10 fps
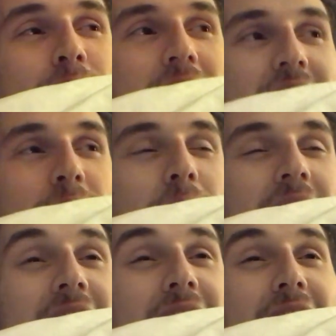I managed to get my
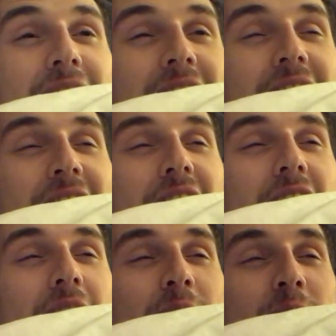key, and
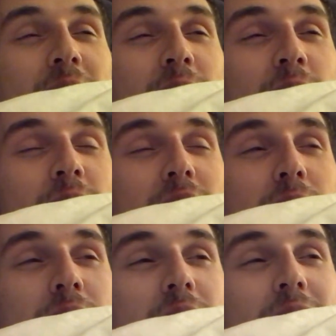I am ready to go to
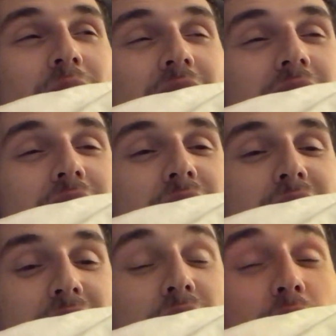sleep. So
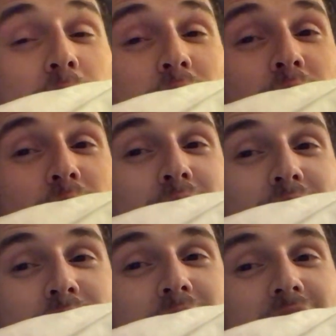thank you very much for
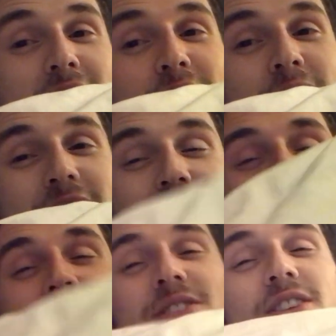watching for today's vlog. If you
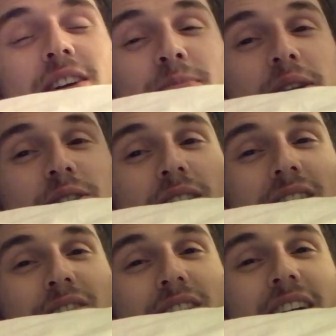did enjoy it, make sure you
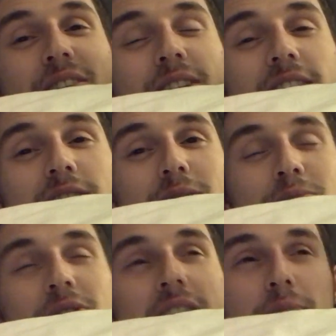leave a like, rate, and
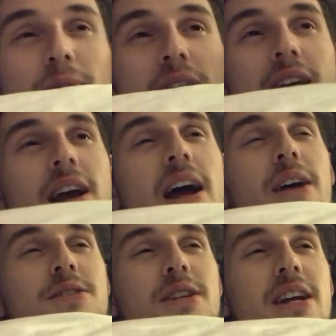subscribe.
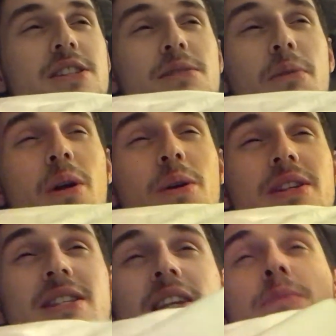I'll see you guys tomorrow
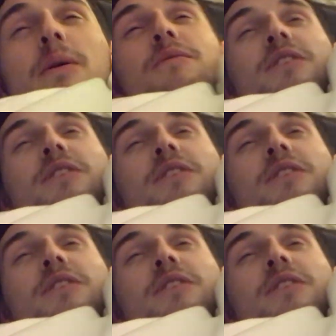at 6 p.m.